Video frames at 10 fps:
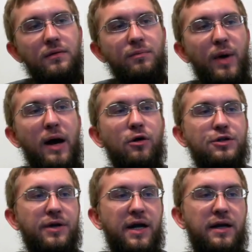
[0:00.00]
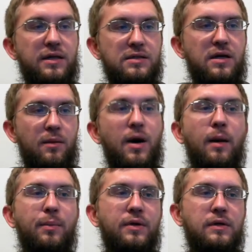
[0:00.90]
powertrain has come
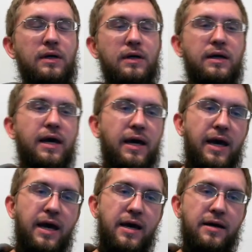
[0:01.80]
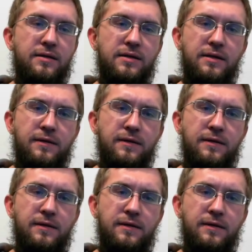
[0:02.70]
up. And